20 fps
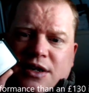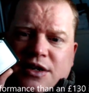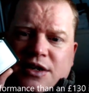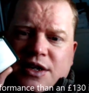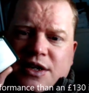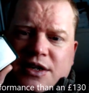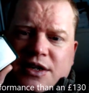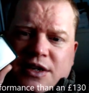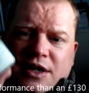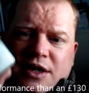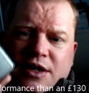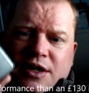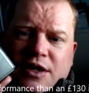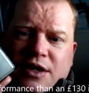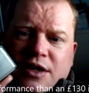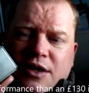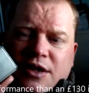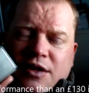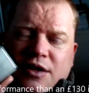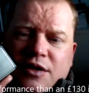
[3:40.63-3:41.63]
16.
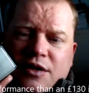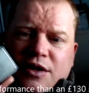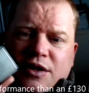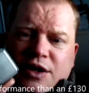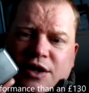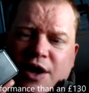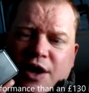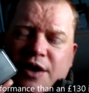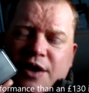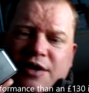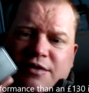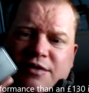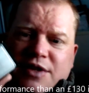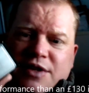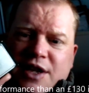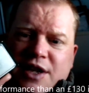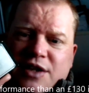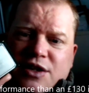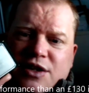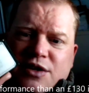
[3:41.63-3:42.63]
You don't even
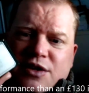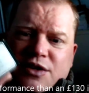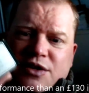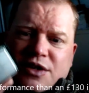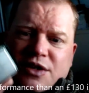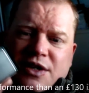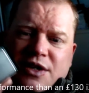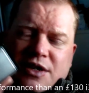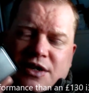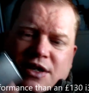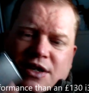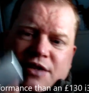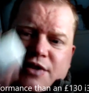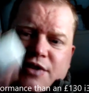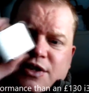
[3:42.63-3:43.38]
tend to use the 16